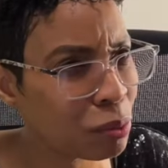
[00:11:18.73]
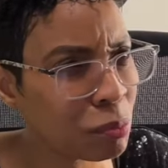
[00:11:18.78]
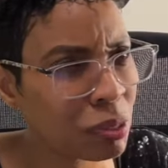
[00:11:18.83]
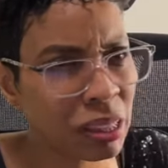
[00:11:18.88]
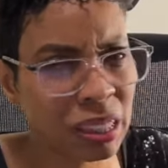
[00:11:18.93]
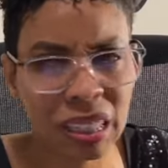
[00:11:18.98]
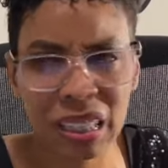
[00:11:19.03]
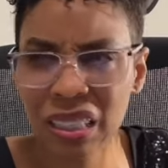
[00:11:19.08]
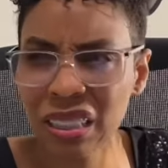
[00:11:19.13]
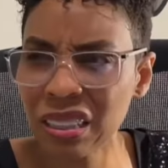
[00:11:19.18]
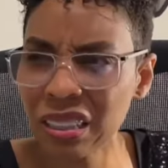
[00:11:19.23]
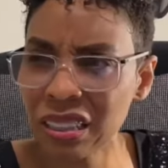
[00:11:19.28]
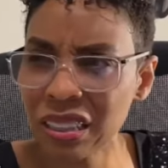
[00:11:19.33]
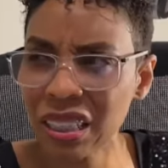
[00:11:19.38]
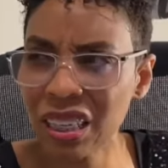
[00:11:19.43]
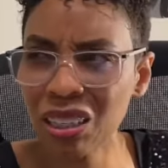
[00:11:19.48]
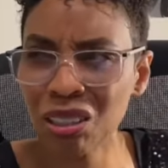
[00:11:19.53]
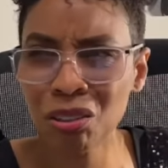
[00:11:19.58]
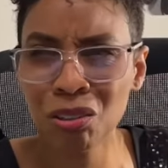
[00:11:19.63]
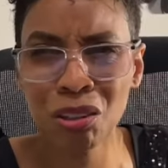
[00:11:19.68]
But then he
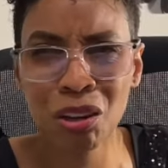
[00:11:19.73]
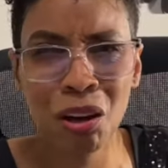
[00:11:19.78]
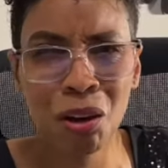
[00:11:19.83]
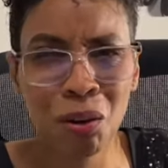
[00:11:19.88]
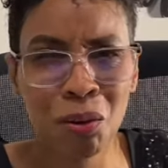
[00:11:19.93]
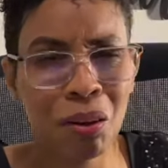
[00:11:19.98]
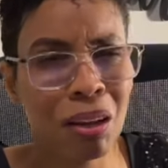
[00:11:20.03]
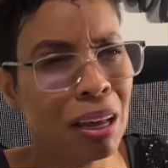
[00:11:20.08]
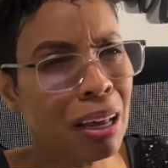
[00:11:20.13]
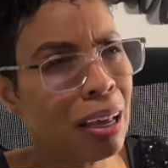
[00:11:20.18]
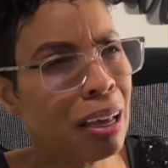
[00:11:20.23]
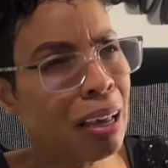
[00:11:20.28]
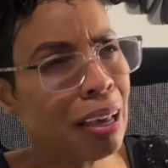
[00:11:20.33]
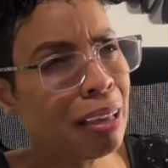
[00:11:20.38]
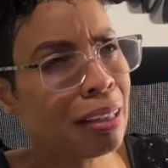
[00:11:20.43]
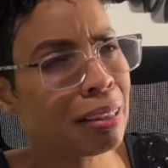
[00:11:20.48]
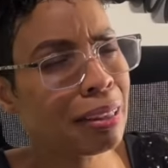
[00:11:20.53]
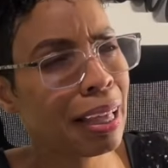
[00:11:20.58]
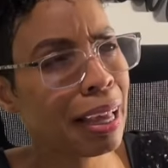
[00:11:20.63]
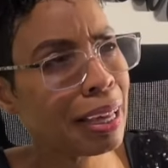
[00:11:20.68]
said, you know,
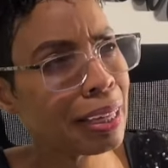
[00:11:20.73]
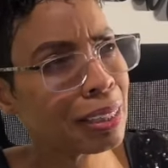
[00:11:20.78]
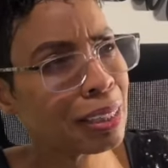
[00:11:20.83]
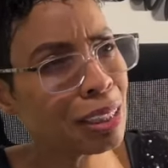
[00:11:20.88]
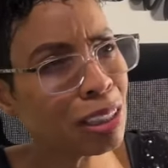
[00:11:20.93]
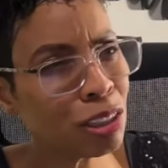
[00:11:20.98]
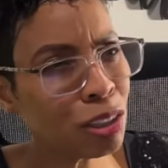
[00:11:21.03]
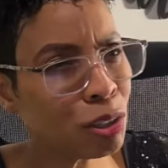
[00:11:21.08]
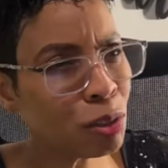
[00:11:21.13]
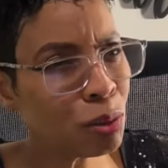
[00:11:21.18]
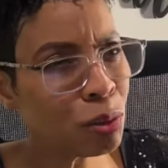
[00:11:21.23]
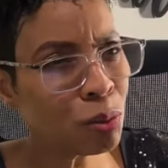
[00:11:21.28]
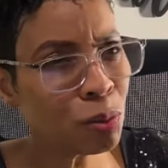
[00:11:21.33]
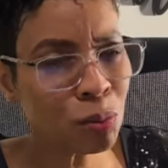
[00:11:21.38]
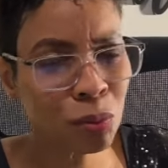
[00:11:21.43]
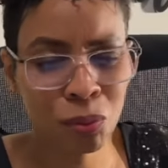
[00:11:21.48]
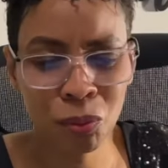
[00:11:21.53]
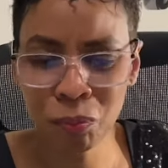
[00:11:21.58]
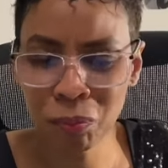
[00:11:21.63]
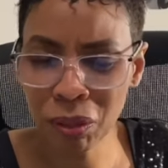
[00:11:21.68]
last he
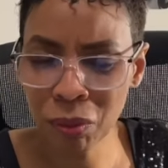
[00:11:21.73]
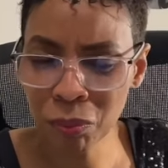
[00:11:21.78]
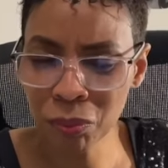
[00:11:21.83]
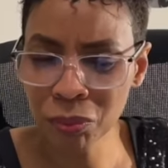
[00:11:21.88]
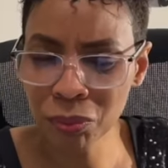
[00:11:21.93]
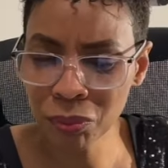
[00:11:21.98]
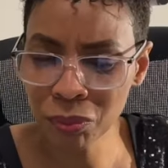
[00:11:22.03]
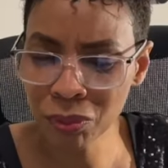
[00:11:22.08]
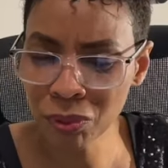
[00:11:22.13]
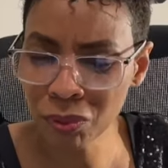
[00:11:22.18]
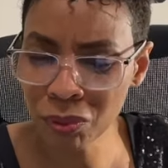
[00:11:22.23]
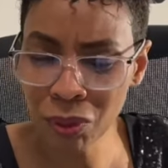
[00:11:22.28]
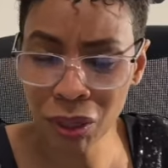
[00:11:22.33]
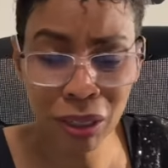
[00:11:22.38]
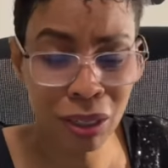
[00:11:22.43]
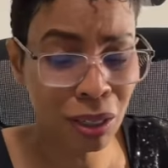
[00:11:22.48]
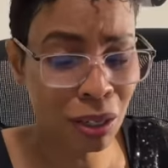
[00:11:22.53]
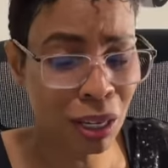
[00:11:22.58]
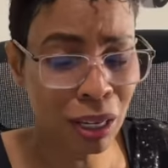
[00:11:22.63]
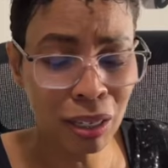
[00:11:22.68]
knew people, you know,
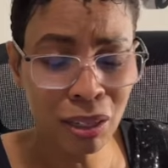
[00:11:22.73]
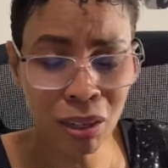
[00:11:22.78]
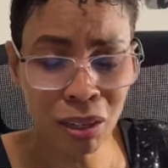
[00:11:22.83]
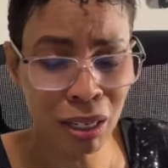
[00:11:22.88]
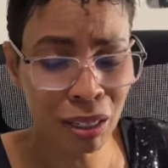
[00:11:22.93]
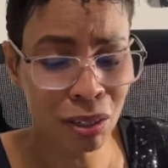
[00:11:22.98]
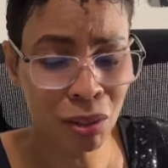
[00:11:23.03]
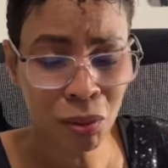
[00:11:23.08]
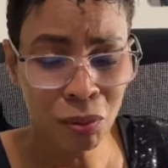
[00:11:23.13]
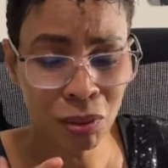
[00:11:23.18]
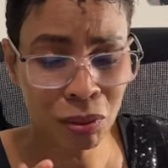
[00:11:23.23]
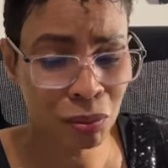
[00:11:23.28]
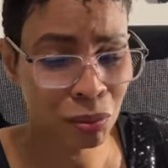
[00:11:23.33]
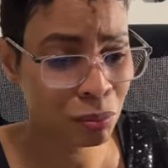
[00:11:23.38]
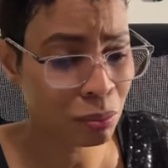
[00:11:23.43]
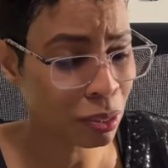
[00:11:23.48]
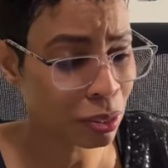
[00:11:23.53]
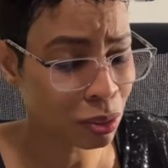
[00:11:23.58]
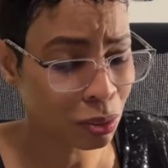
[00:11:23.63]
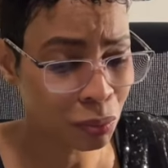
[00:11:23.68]
and no
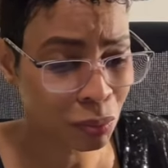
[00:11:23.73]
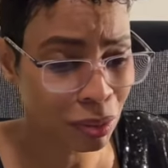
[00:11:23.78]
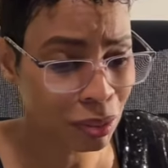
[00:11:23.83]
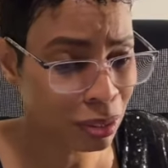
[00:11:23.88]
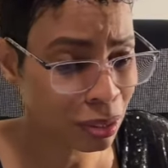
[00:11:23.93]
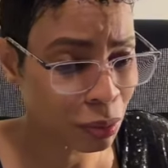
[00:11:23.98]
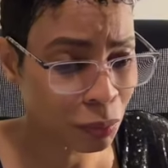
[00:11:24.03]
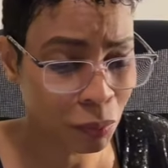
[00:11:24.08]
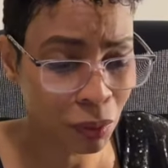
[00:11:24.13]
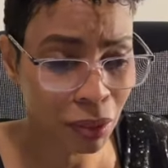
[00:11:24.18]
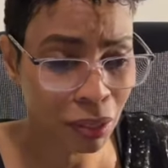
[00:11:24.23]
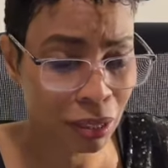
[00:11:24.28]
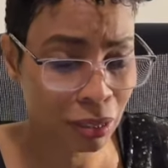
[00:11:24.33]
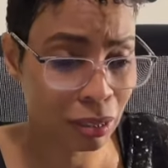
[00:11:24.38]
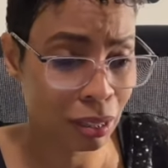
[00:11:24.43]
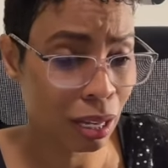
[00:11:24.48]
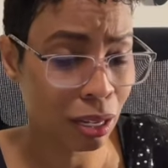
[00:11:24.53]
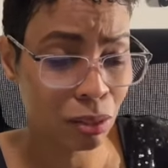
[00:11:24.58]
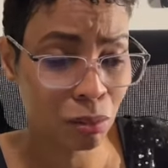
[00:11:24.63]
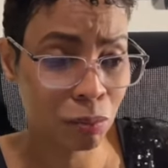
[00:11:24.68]
disrespect to the ones that work
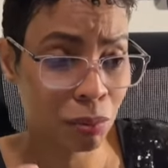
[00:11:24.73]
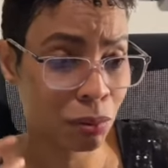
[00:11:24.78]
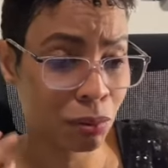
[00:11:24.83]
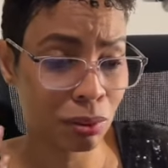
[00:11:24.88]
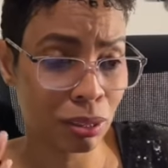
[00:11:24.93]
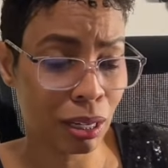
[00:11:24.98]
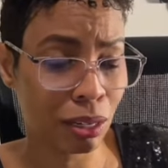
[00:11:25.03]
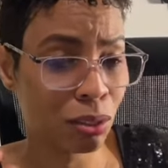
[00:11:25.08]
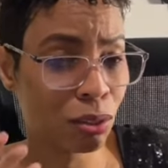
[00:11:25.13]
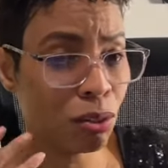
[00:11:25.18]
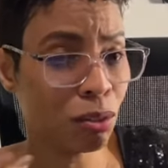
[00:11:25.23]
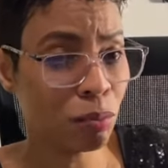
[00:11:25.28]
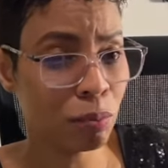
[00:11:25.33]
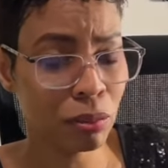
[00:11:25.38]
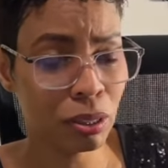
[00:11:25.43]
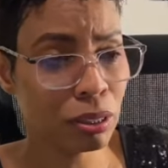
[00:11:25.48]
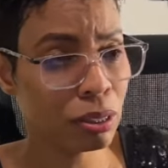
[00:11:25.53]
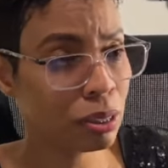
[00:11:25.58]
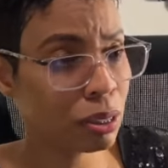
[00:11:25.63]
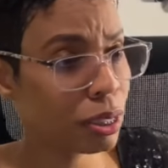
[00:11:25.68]
at Taco Bell, because I go,
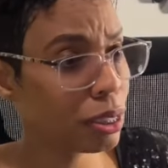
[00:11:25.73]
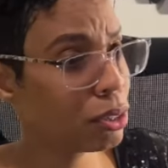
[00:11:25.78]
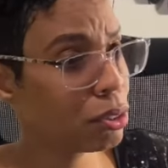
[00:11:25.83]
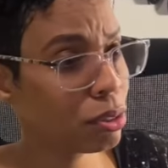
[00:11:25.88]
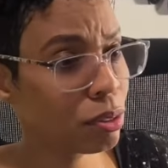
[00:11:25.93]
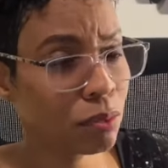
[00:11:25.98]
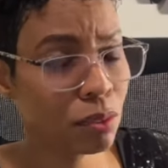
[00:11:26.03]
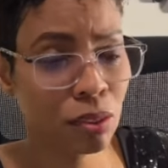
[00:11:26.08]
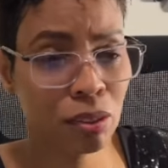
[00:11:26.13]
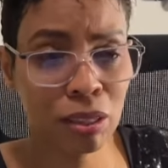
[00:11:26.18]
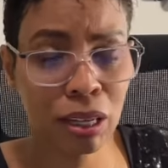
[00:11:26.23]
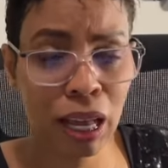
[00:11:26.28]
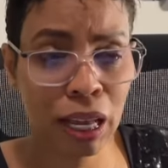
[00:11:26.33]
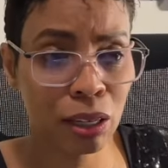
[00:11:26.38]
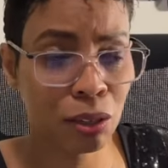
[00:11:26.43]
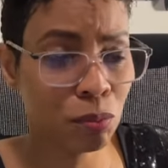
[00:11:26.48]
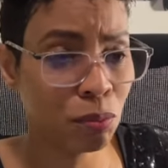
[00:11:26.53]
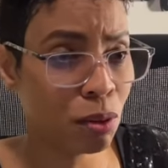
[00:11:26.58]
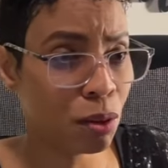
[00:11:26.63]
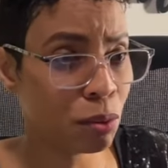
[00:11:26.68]
but he said he just felt
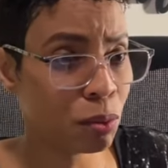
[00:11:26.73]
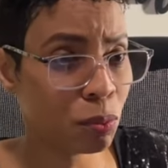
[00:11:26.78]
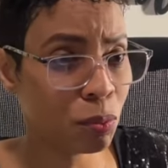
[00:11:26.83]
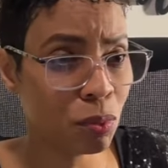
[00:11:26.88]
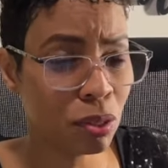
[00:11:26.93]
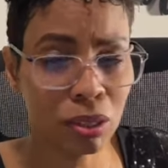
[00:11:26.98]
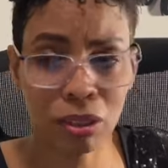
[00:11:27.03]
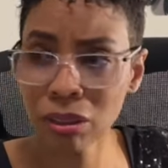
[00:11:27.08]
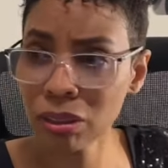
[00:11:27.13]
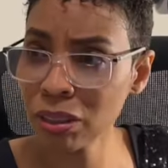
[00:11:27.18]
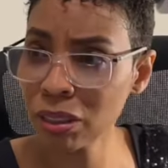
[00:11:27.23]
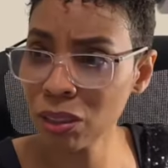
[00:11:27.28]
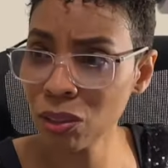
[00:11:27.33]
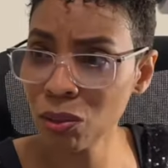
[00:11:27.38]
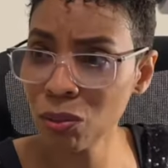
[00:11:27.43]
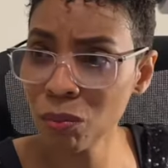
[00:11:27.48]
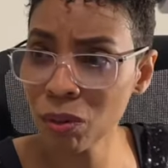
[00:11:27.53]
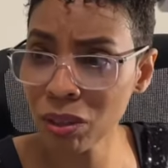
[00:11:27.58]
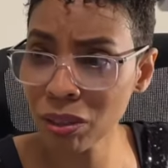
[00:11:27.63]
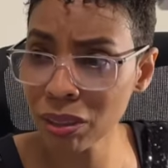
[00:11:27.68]
like, you know, the ones that
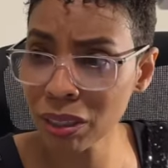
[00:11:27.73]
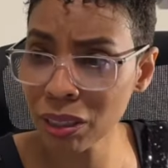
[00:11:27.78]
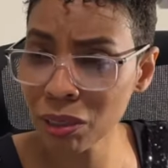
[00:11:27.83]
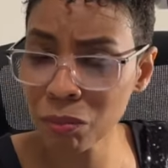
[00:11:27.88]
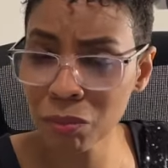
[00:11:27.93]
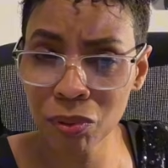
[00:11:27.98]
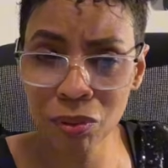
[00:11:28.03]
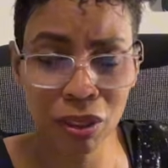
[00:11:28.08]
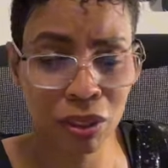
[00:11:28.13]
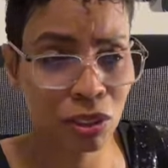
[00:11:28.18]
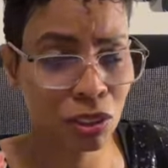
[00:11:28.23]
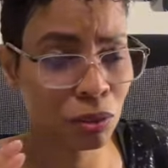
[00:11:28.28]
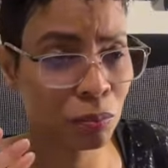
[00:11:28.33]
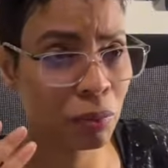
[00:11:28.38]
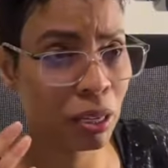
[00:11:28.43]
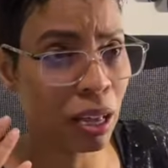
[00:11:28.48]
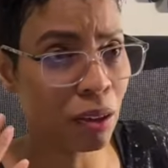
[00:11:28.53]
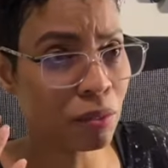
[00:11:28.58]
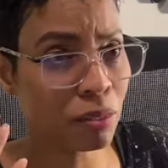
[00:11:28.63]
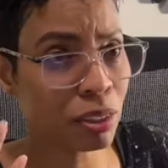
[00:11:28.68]
do work at Taco Bell, they just
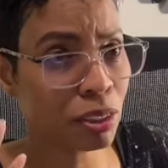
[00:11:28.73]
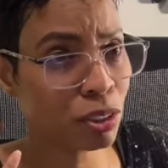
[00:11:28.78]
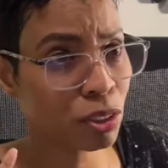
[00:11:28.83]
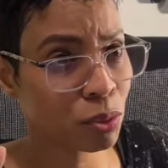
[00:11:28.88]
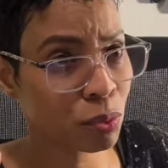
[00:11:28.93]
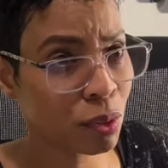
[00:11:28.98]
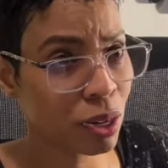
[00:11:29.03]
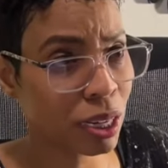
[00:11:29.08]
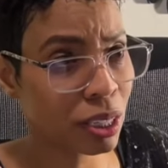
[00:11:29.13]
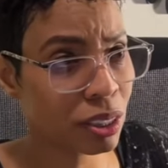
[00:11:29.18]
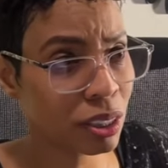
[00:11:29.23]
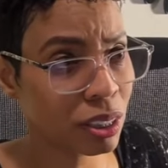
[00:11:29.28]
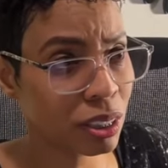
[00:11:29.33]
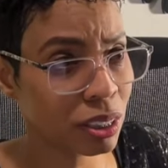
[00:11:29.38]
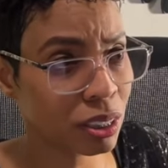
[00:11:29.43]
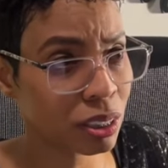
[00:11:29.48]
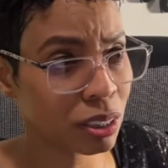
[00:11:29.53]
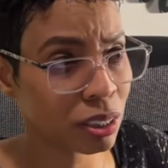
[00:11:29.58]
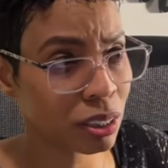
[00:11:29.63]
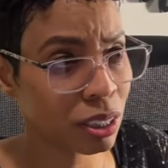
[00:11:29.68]
be having these strange
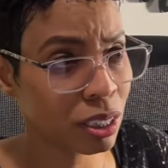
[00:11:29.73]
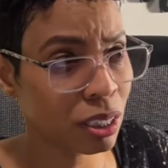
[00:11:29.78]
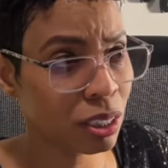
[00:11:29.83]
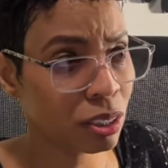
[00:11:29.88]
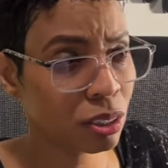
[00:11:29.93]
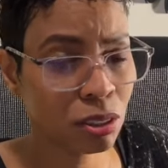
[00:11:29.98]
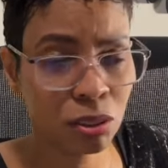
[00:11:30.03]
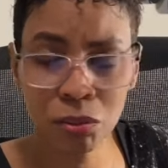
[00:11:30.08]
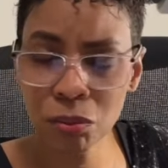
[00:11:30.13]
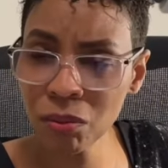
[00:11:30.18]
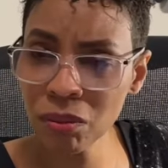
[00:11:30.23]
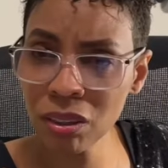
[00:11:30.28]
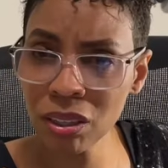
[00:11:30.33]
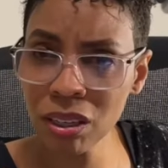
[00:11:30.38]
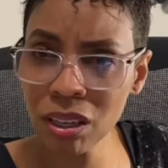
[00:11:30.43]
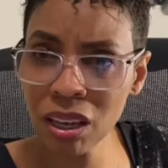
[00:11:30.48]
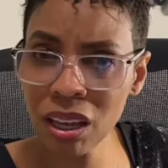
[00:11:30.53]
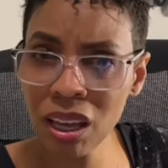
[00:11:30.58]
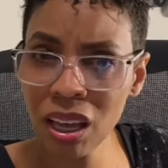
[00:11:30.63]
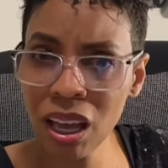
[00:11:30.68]
looks to
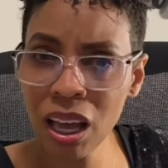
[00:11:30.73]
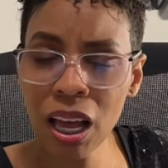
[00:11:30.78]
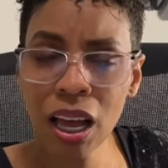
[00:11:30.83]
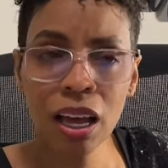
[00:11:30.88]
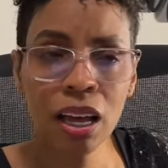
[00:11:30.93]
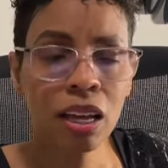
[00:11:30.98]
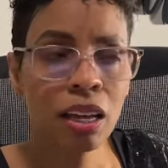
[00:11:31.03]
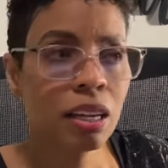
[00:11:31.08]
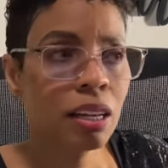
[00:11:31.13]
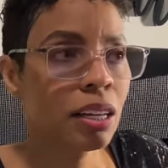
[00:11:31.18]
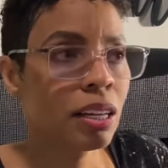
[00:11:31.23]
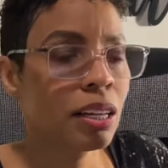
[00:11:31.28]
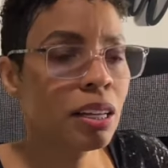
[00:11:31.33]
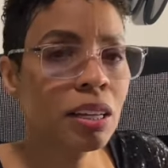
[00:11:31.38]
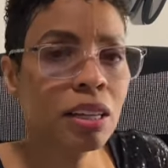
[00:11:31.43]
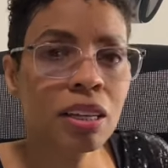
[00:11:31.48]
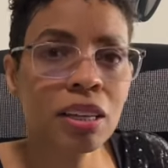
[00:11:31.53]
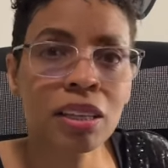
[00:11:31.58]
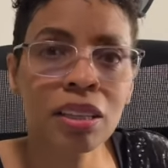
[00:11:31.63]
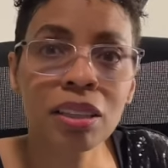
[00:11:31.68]

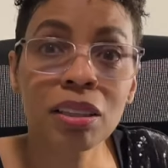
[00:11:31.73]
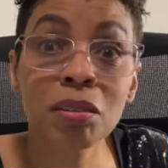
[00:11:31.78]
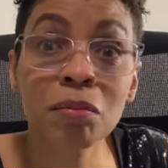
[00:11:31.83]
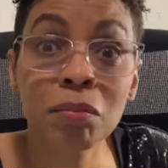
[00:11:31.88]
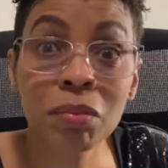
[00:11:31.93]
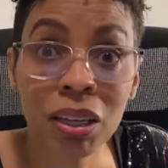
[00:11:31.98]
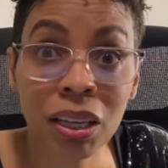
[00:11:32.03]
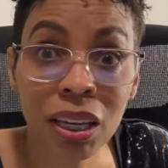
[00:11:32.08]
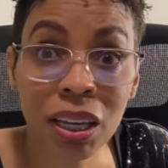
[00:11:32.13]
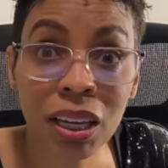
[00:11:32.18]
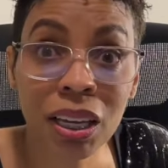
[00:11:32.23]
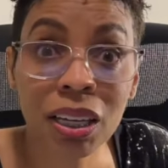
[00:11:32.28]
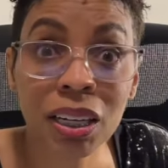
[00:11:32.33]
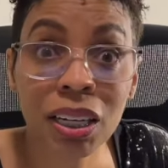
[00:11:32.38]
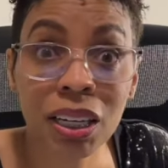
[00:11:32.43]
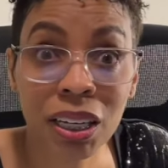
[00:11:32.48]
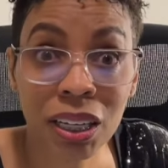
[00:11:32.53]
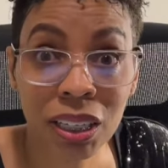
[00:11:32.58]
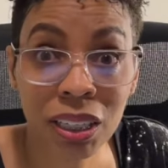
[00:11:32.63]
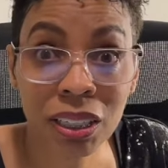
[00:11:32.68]
the
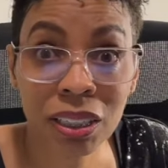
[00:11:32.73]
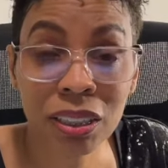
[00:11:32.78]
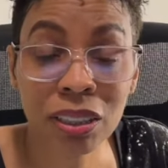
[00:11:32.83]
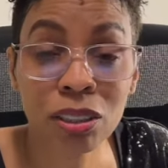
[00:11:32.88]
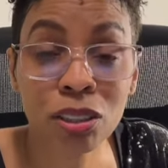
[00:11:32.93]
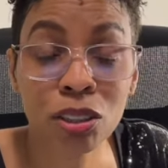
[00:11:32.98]
man is